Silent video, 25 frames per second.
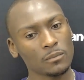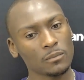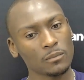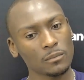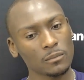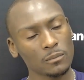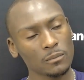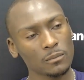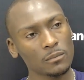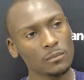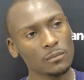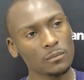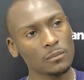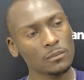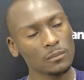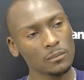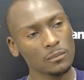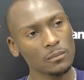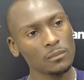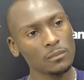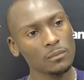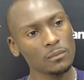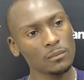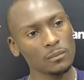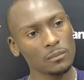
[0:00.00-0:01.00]
through
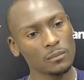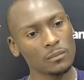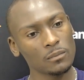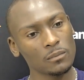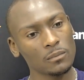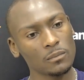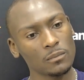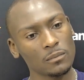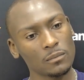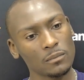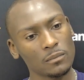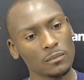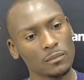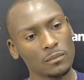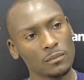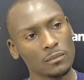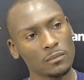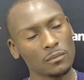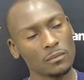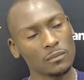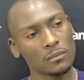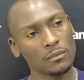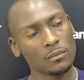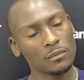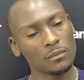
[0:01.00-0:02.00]
yourself, but to see
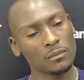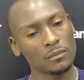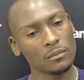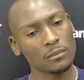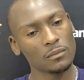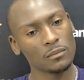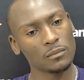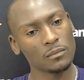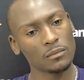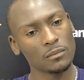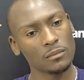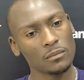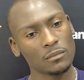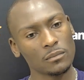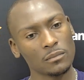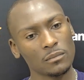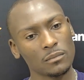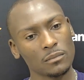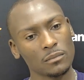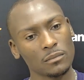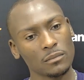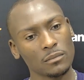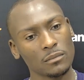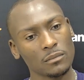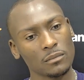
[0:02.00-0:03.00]
other people
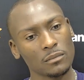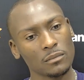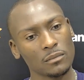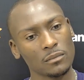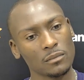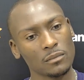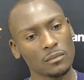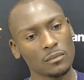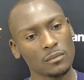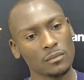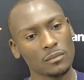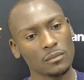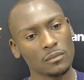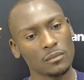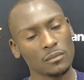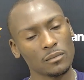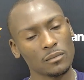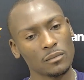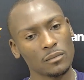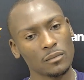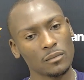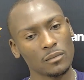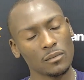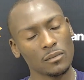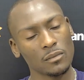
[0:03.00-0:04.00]
pick up on that and want
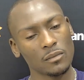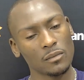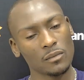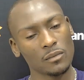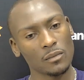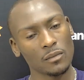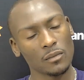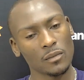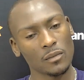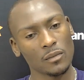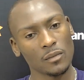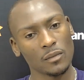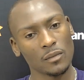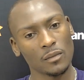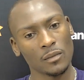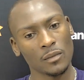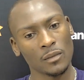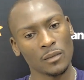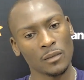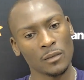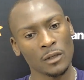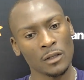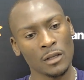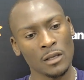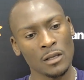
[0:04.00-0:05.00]
to help, what does that
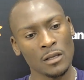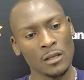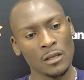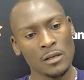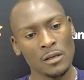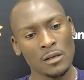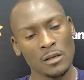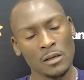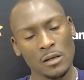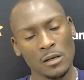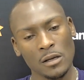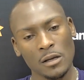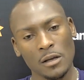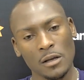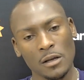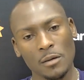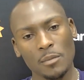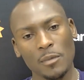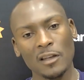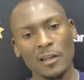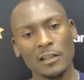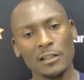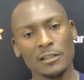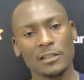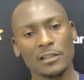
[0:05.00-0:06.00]
mean to you?
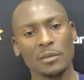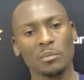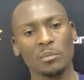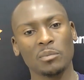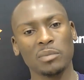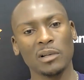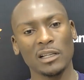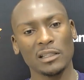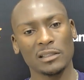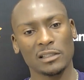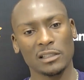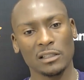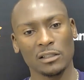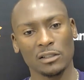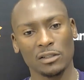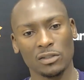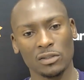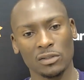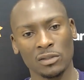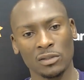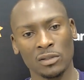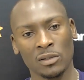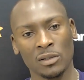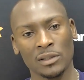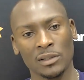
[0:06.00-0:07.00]
And it's a blessing, you
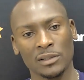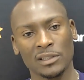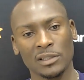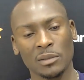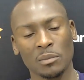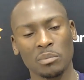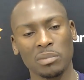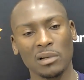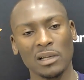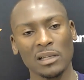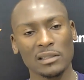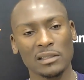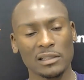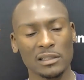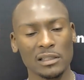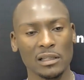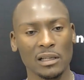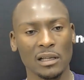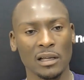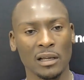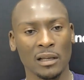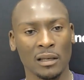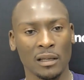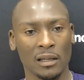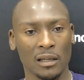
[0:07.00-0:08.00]
know, it's a blessing,
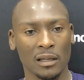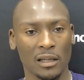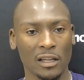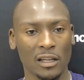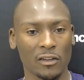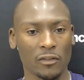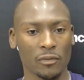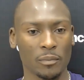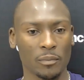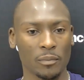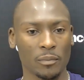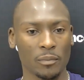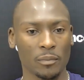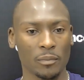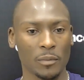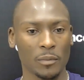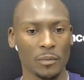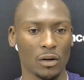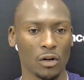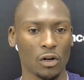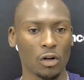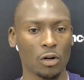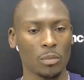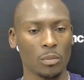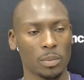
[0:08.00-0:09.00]
and it gives me
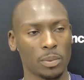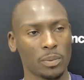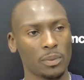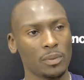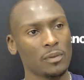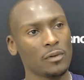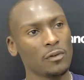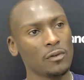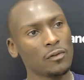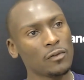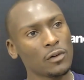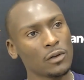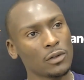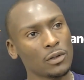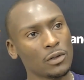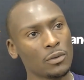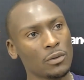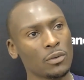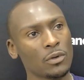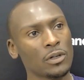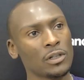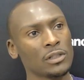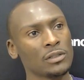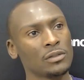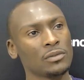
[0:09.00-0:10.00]
hope for the
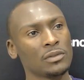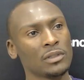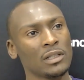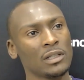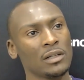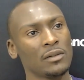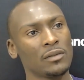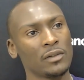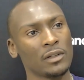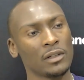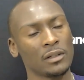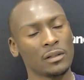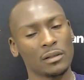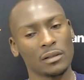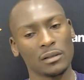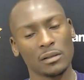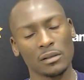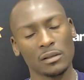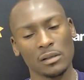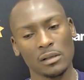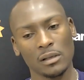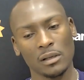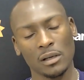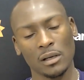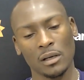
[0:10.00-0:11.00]
world we live in.
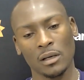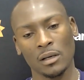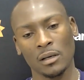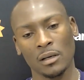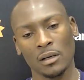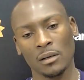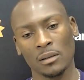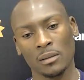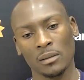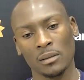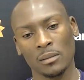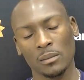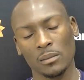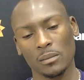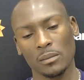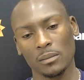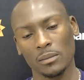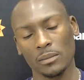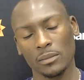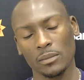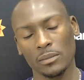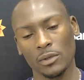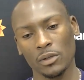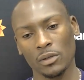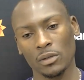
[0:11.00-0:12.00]
Um,
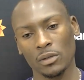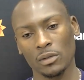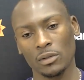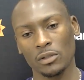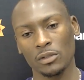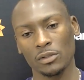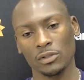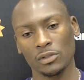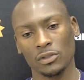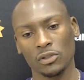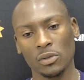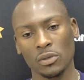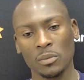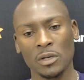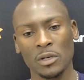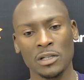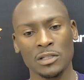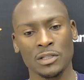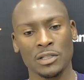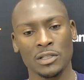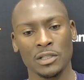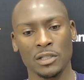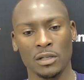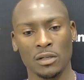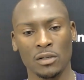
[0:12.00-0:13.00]
you know, there's so
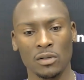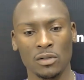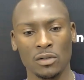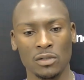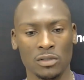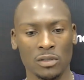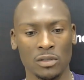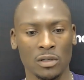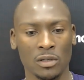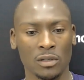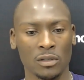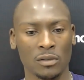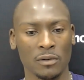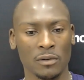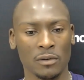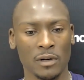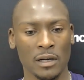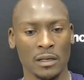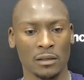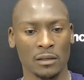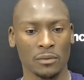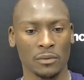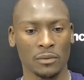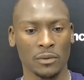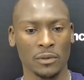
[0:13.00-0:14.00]
much that goes on around
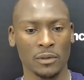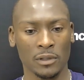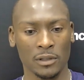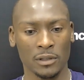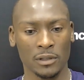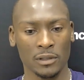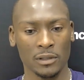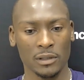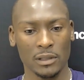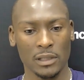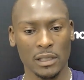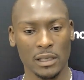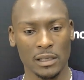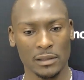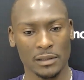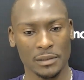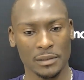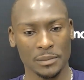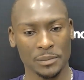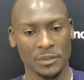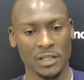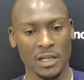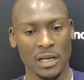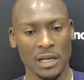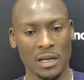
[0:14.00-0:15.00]
the world that
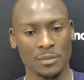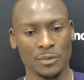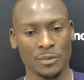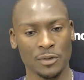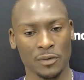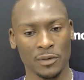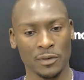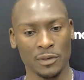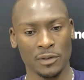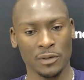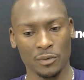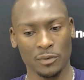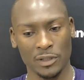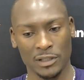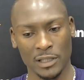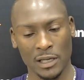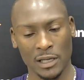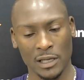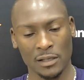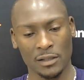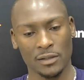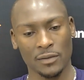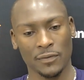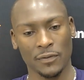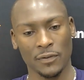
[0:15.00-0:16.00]
sometimes we, we
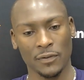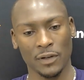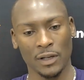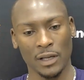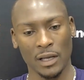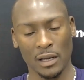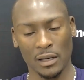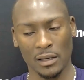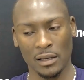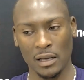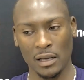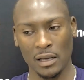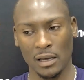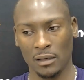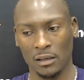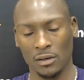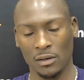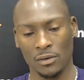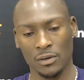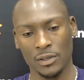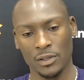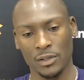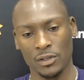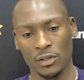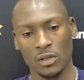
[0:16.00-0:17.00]
tend to forget that
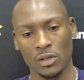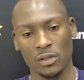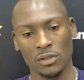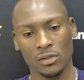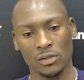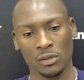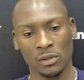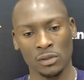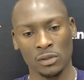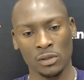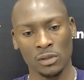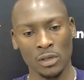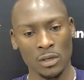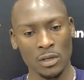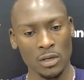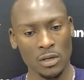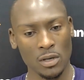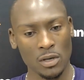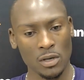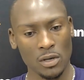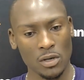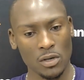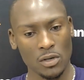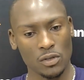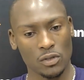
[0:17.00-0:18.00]
there is also
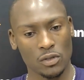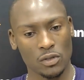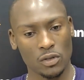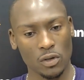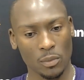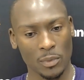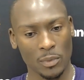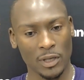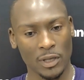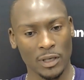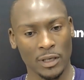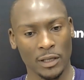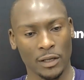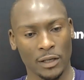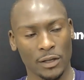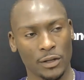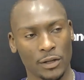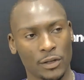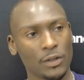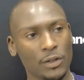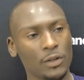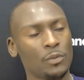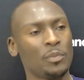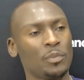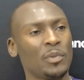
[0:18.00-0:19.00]
so many
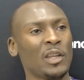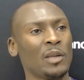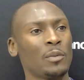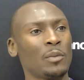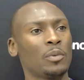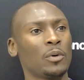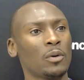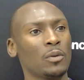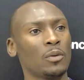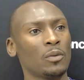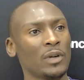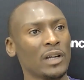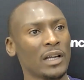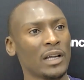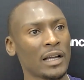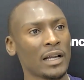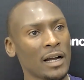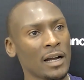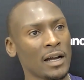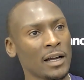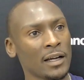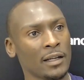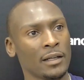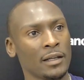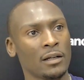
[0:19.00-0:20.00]
good people with
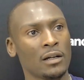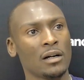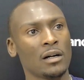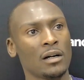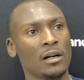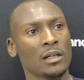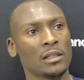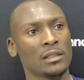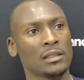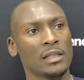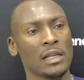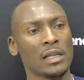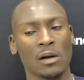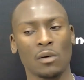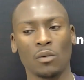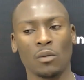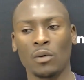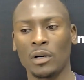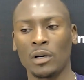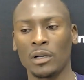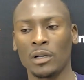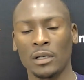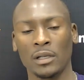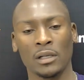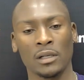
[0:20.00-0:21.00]
kind heart that
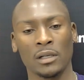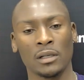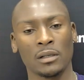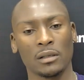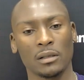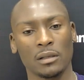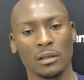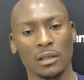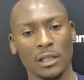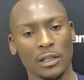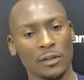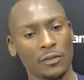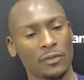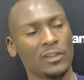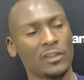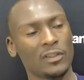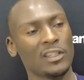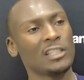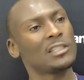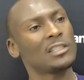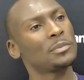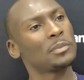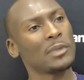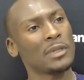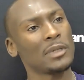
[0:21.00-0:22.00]
want to leave
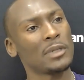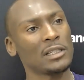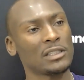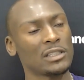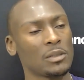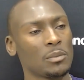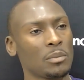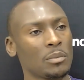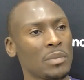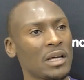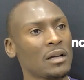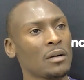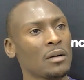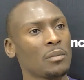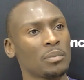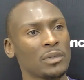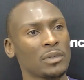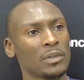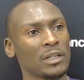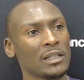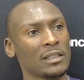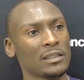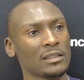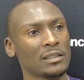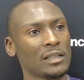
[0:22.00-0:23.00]
this place a better
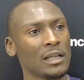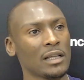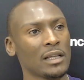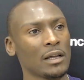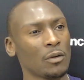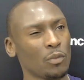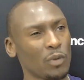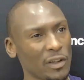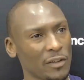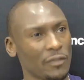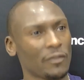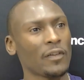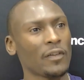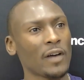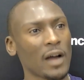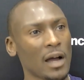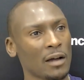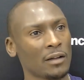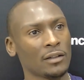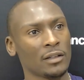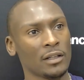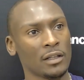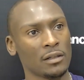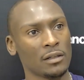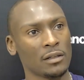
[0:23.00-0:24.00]
place that we found
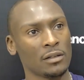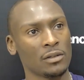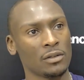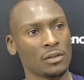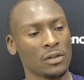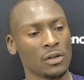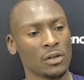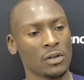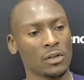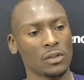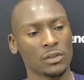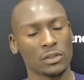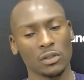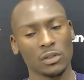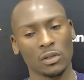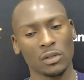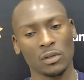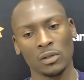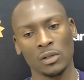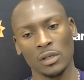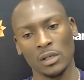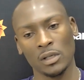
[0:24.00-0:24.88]
it, you know. So